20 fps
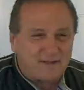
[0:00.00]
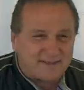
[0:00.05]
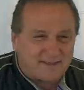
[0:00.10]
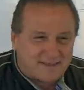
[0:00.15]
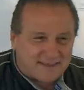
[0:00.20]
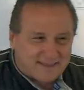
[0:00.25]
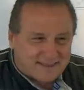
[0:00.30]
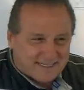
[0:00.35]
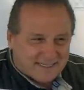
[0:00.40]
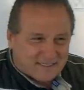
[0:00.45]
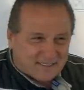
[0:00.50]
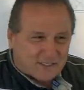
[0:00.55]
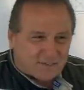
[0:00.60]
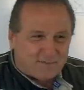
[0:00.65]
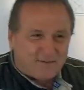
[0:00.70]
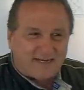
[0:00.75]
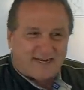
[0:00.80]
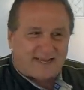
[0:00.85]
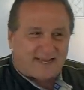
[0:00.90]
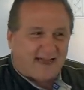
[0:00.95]
but this
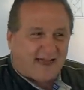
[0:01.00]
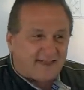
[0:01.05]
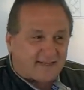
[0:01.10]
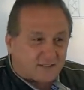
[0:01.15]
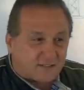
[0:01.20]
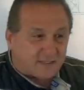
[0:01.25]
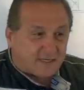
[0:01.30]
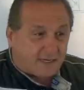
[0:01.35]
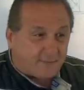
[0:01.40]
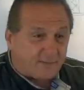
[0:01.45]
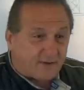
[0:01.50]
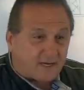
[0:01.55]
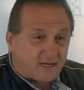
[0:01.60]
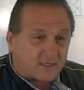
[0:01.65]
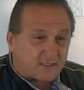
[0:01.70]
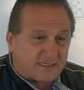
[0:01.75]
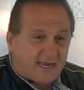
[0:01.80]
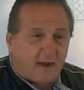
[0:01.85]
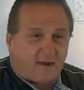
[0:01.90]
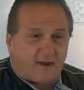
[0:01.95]
has been a godsend
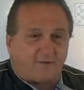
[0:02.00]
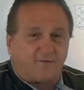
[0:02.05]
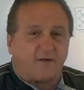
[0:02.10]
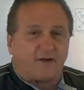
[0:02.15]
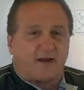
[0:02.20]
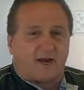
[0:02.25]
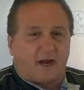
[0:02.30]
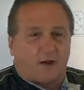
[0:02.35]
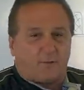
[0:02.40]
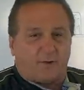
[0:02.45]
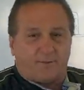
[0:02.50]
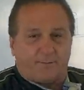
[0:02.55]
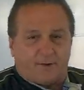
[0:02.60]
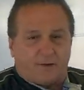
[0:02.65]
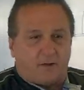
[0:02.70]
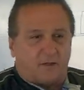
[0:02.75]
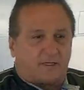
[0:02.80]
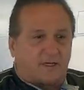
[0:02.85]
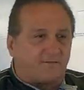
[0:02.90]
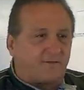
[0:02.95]
because now every car we
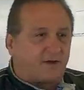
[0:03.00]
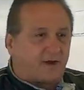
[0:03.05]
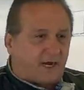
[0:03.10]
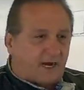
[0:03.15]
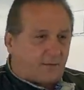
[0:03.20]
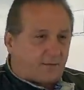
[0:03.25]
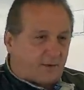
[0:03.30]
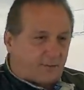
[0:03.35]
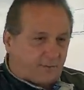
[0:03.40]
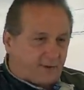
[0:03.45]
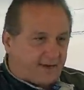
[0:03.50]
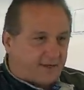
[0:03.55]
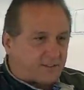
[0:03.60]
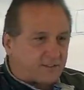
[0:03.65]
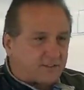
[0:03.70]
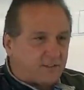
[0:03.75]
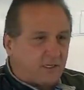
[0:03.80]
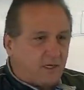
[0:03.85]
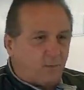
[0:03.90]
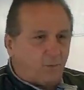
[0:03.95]
build, every car we
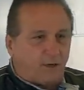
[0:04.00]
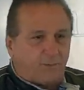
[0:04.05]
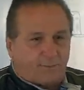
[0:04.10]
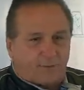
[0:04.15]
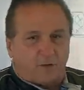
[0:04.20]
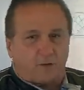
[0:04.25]
race, we